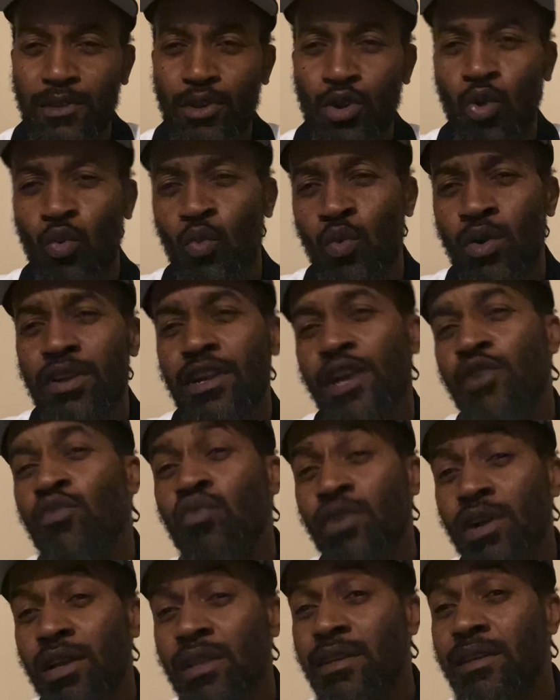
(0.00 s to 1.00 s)
What are they
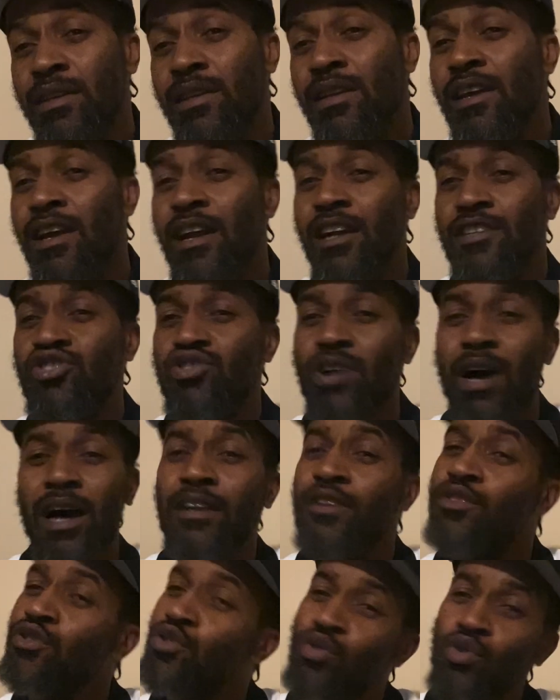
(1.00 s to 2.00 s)
really trying
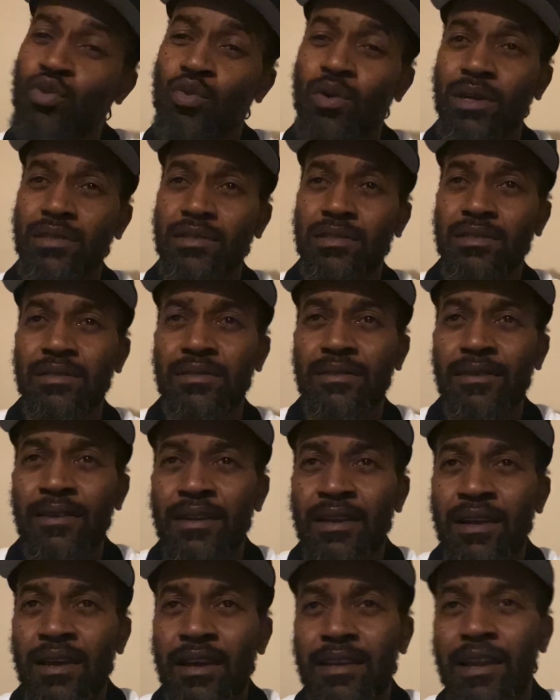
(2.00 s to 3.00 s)
to do to us?
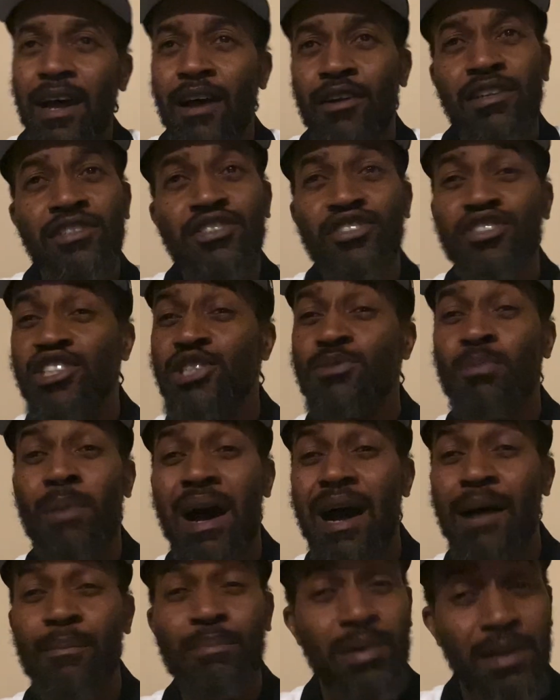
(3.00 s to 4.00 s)
Now, it's just
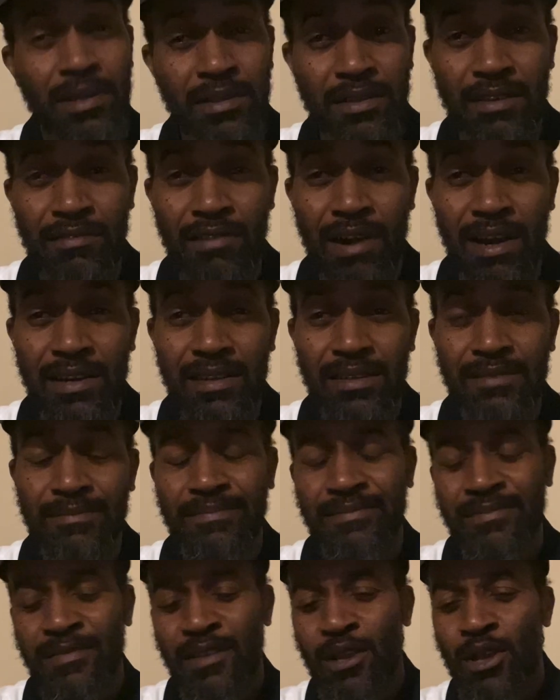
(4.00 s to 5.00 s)
my opinion, right?
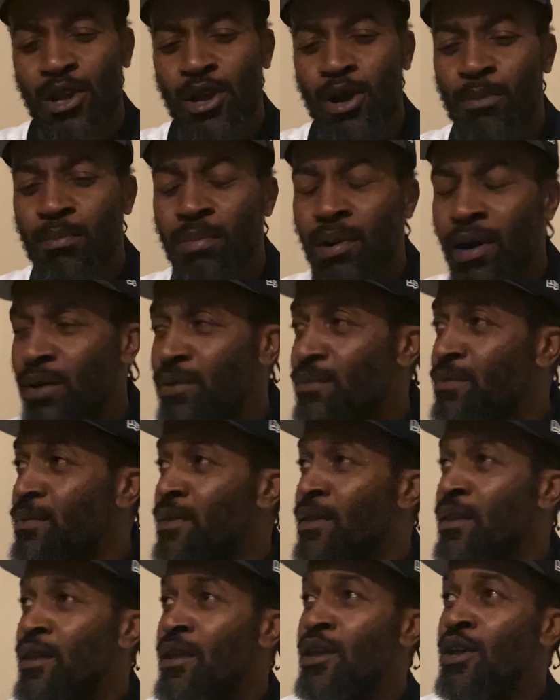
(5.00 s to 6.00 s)
But
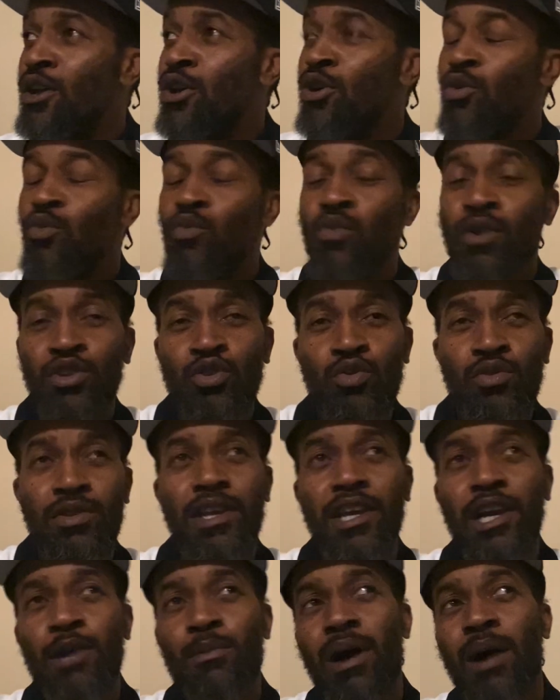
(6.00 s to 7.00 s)
when you
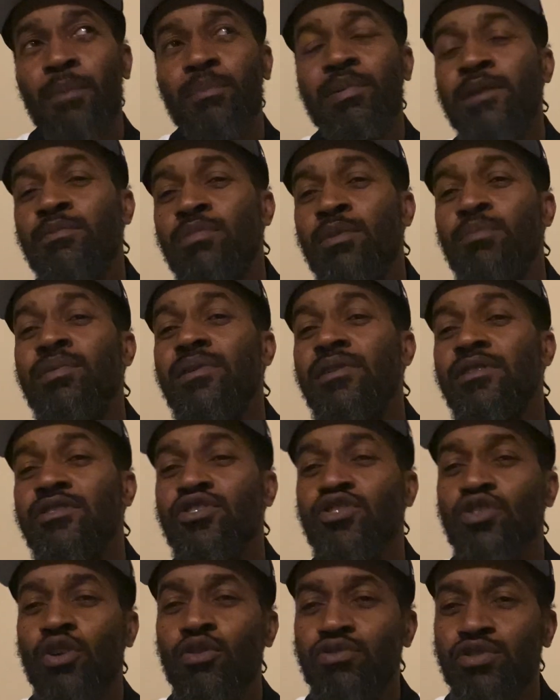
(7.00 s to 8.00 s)
think about people being
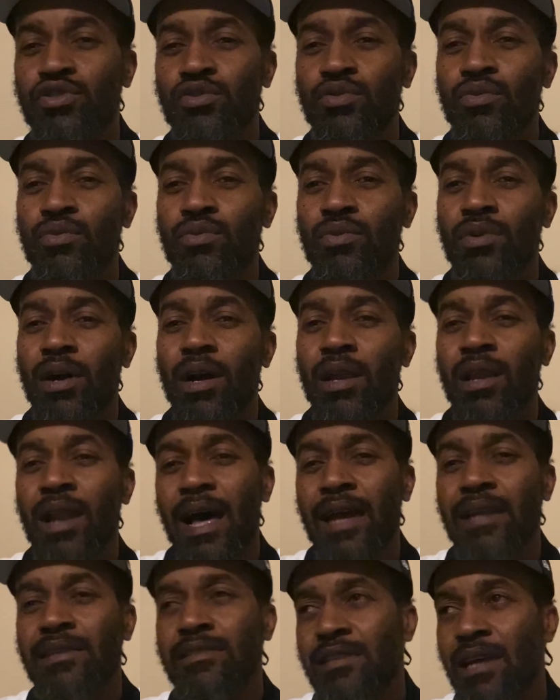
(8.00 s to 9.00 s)
social, a
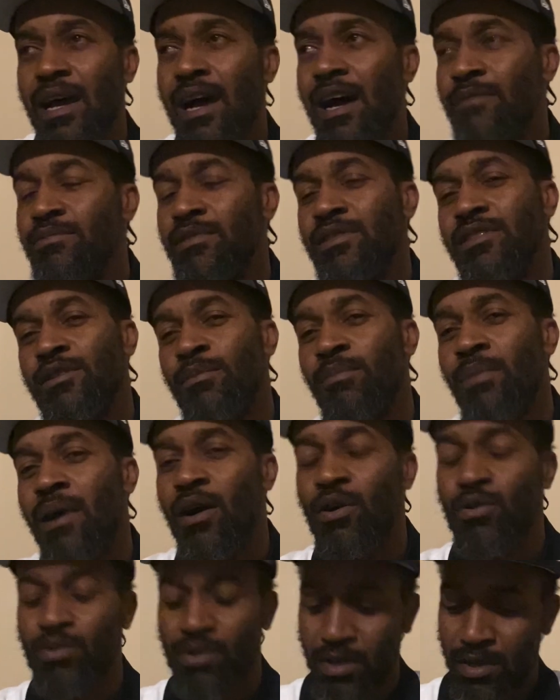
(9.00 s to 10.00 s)
lot of times it's
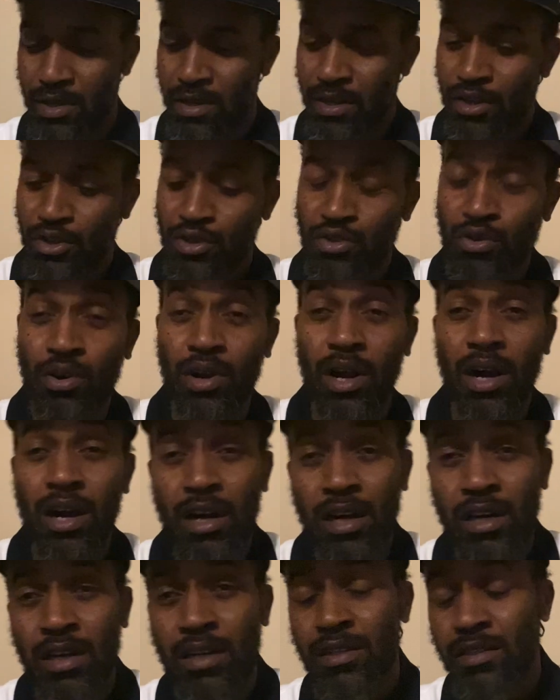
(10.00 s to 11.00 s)
about, you know, the
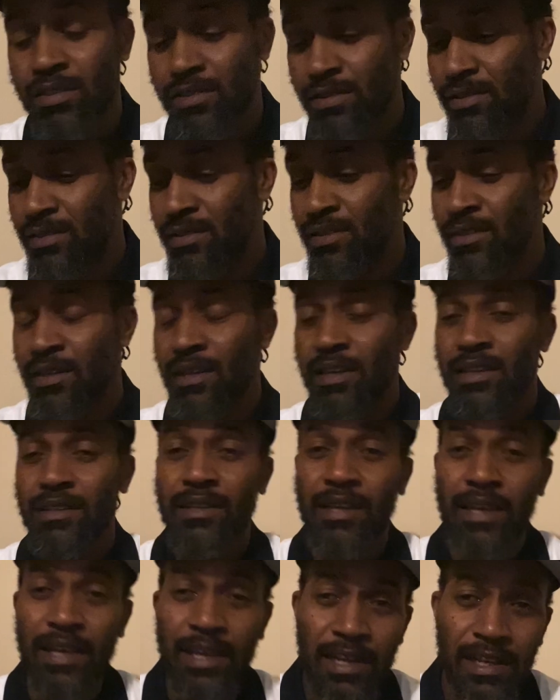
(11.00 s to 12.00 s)
hugs,
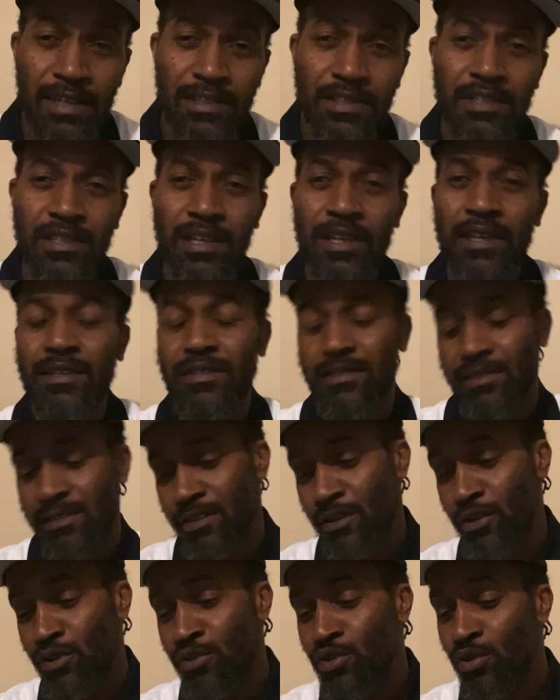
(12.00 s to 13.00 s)
the handshakes,
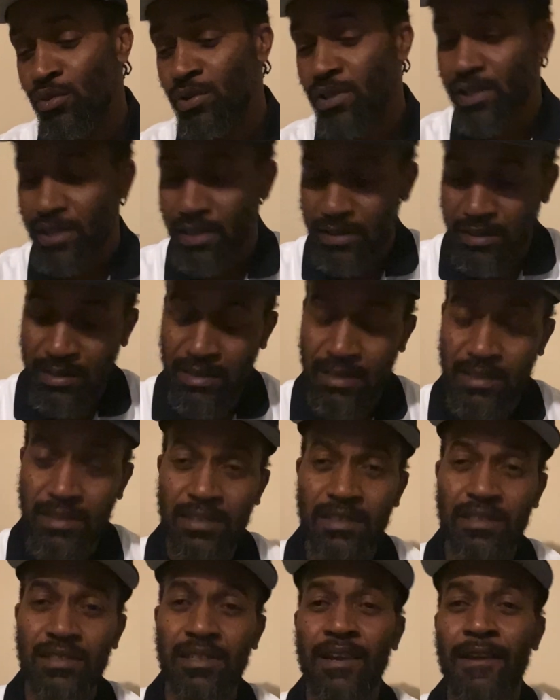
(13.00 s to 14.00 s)
you know, the
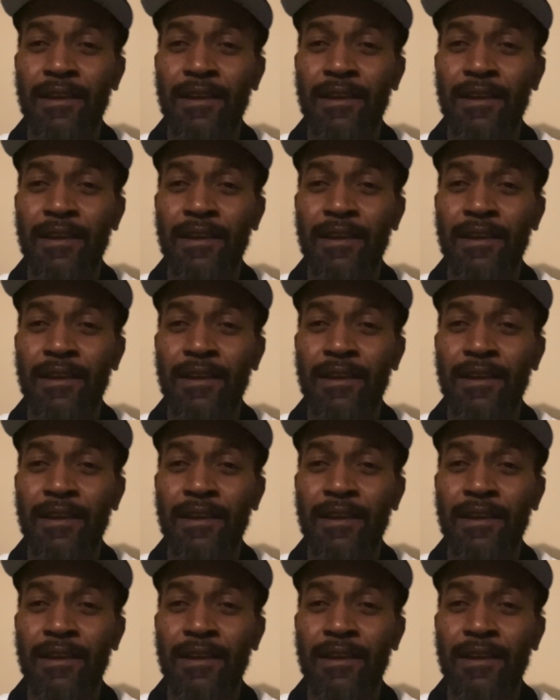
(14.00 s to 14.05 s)
kisses,